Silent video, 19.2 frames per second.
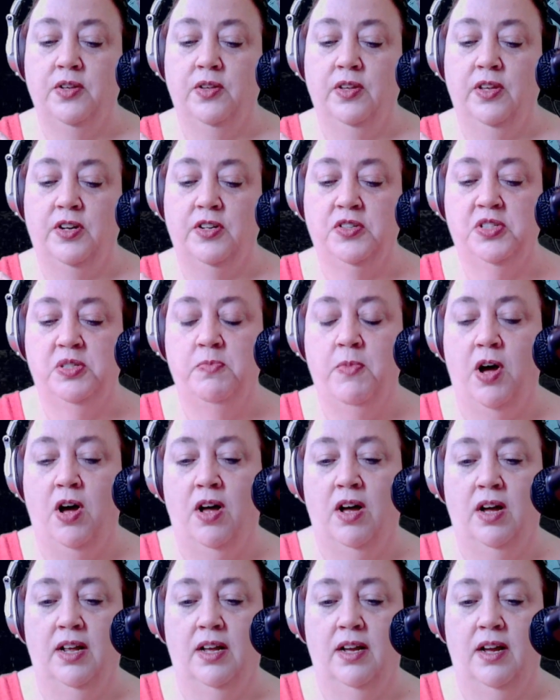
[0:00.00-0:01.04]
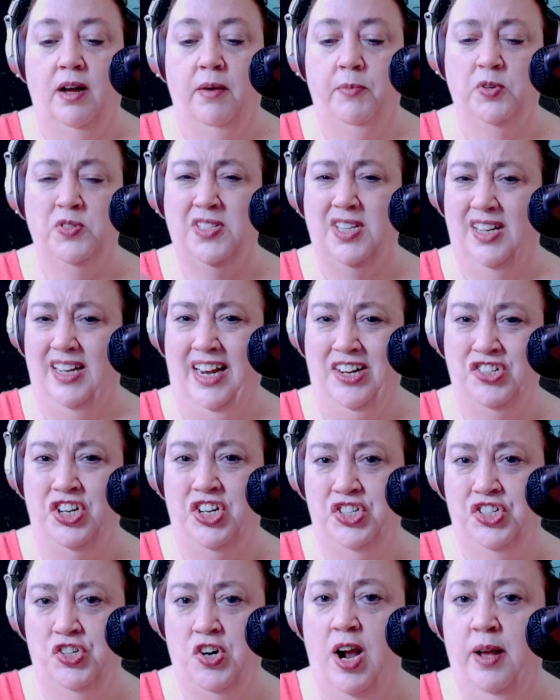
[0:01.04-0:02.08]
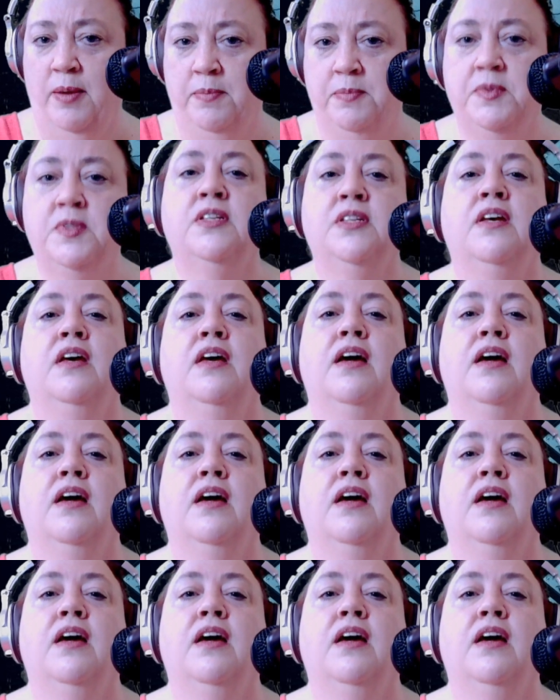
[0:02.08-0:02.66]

little small, almost electric drums.